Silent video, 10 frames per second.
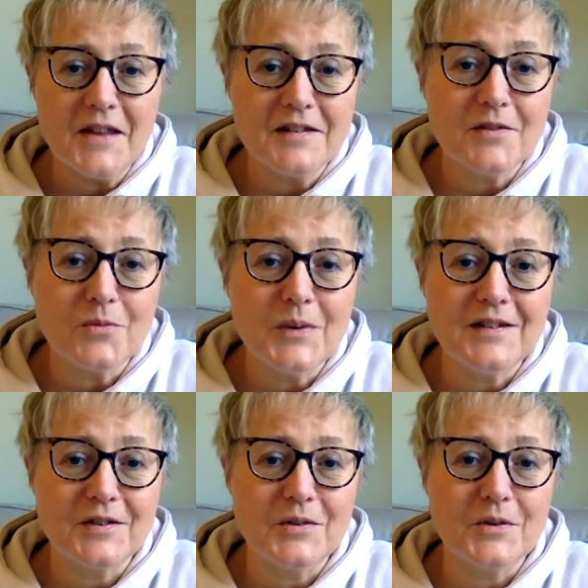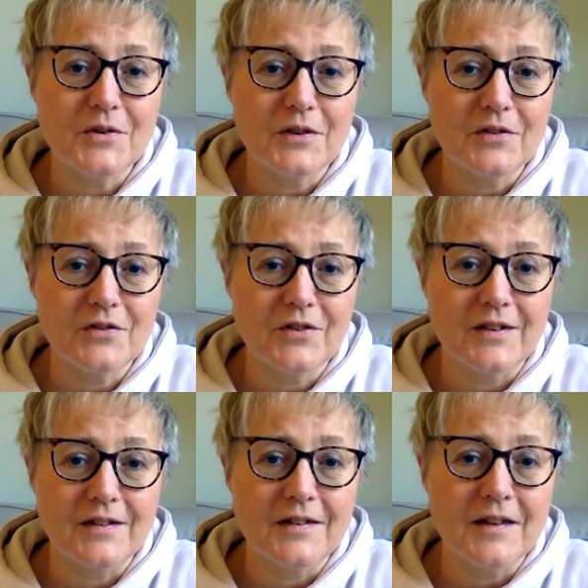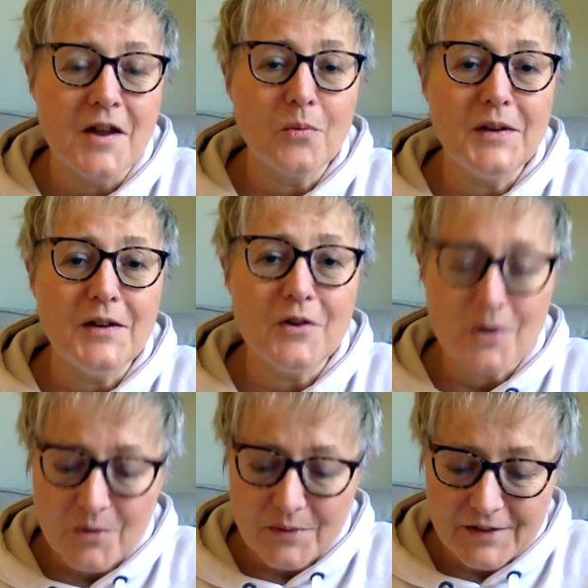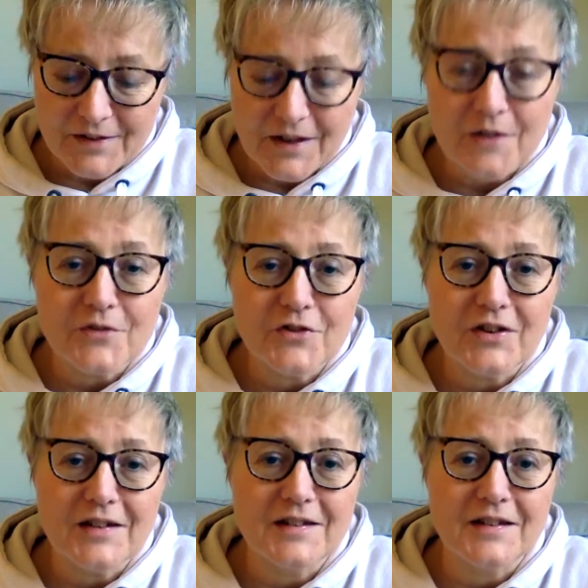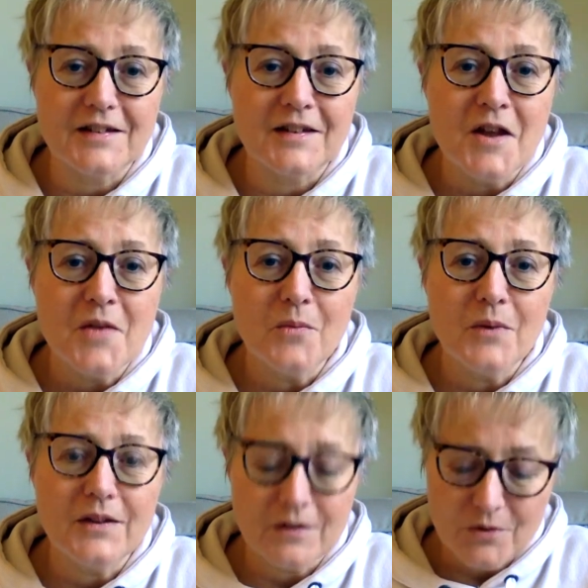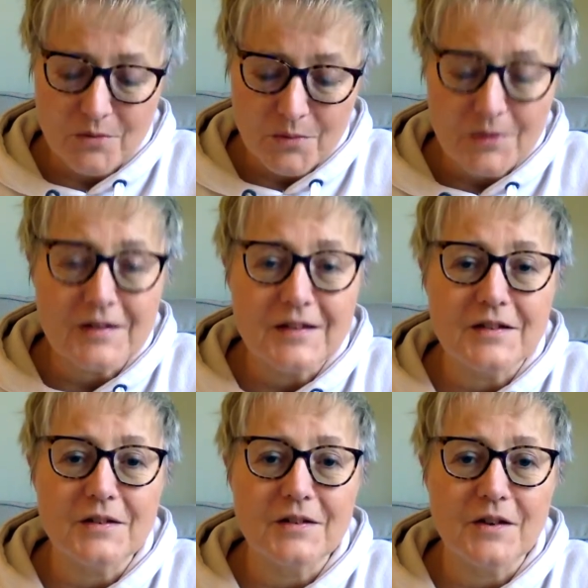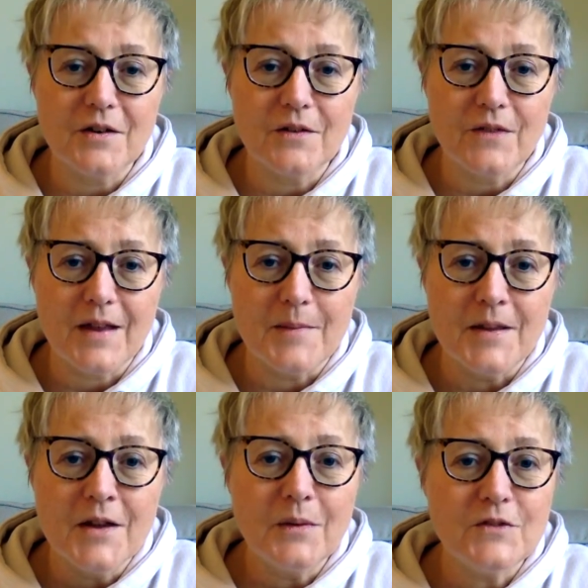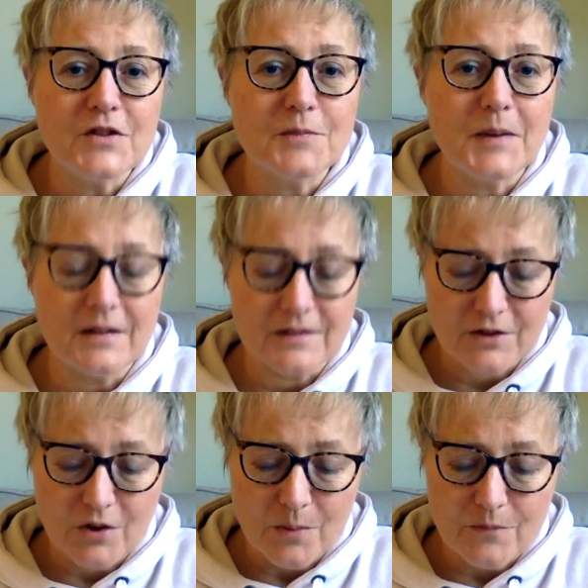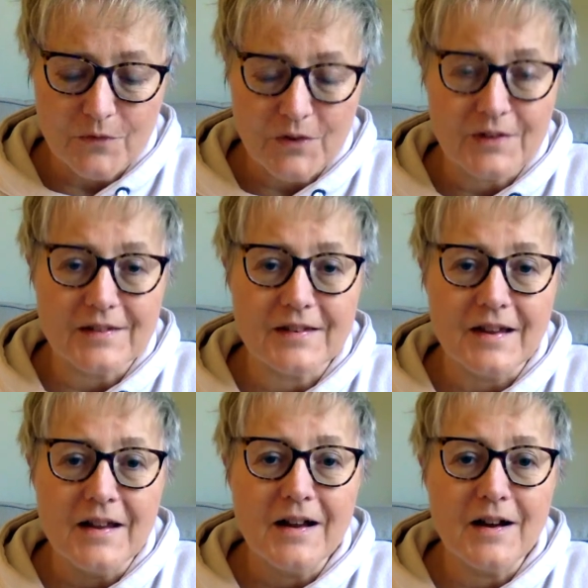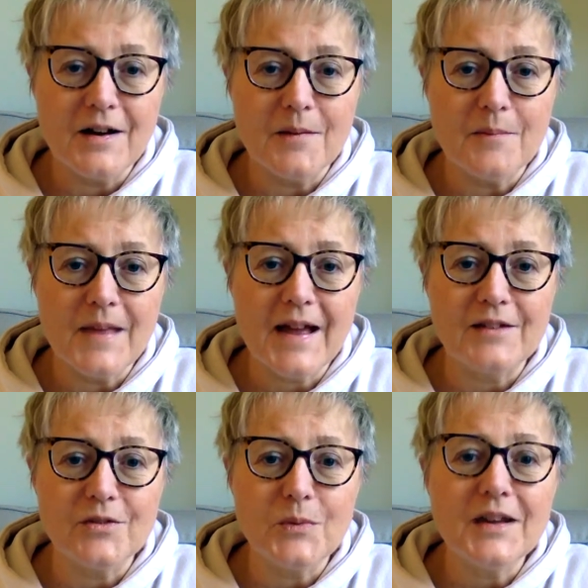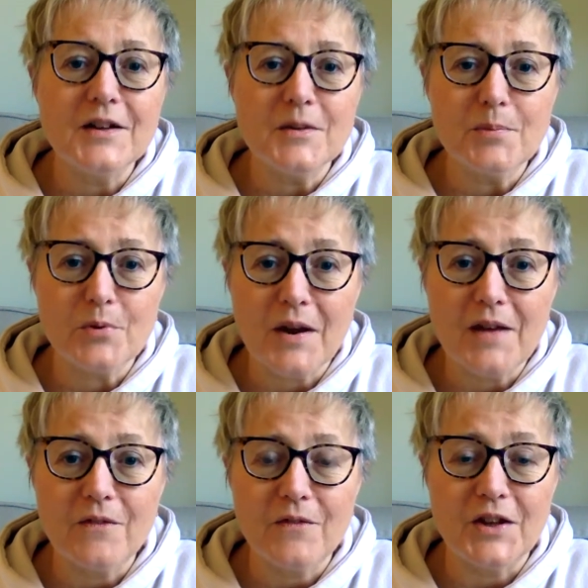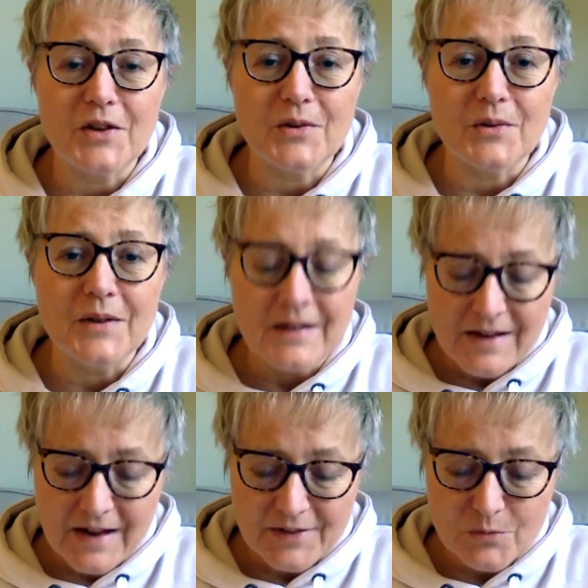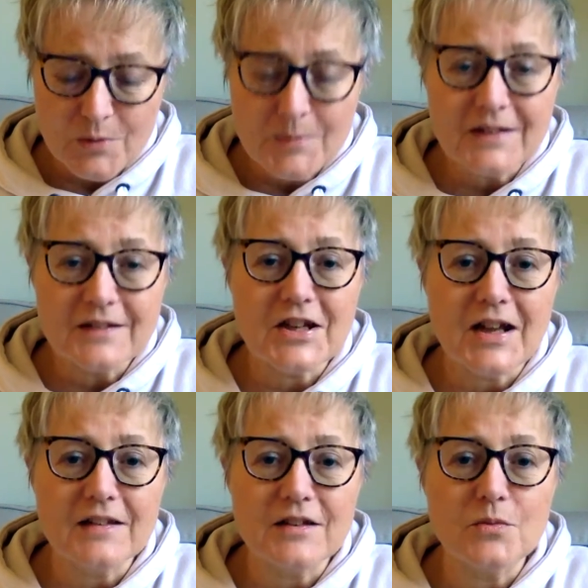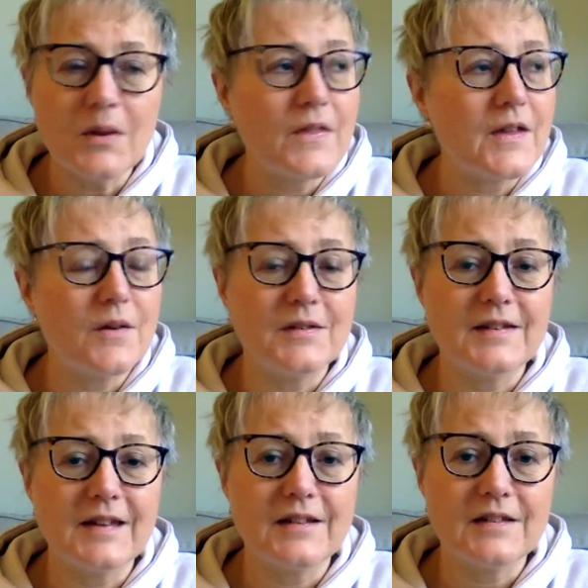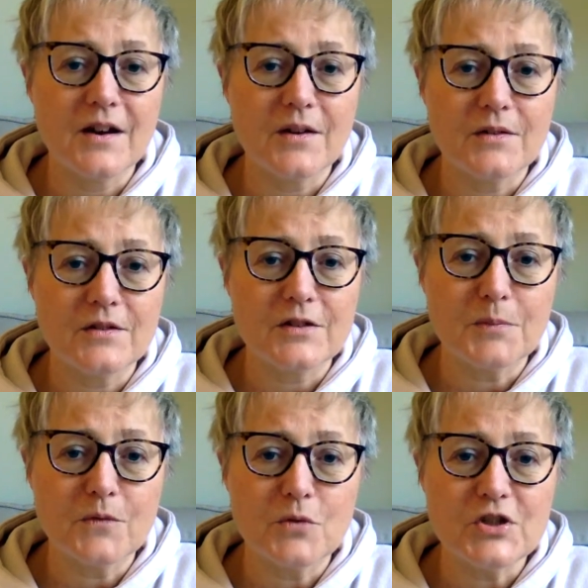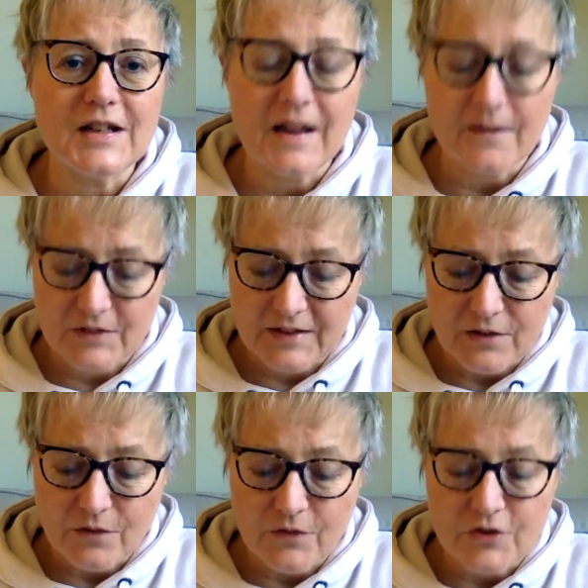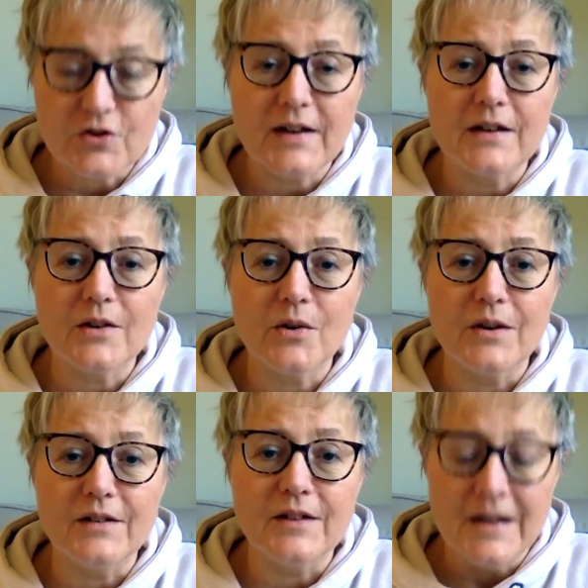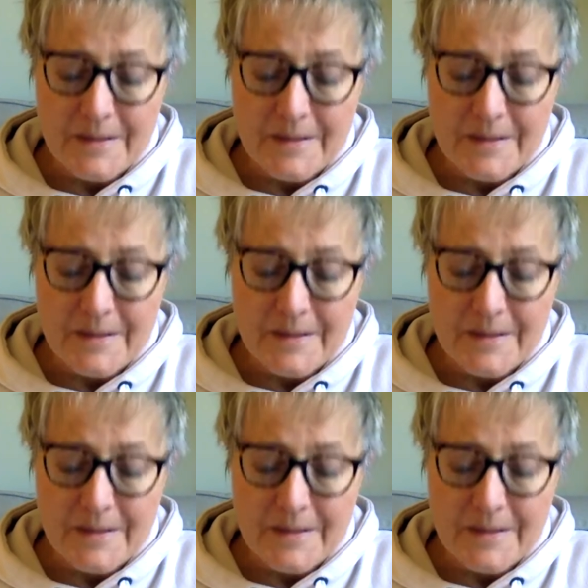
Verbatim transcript: they said, We too are Christians. We know and love Jesus. We too are wanting to serve him. We've just been at a conference um, and we are going to pray for you. And the woman chatted with her and said to her just before she left to get off the train in Holland